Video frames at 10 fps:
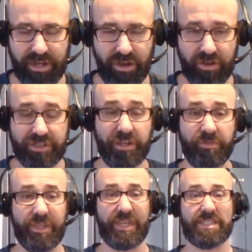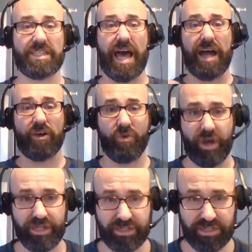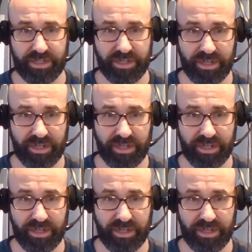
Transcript: or something that's not christ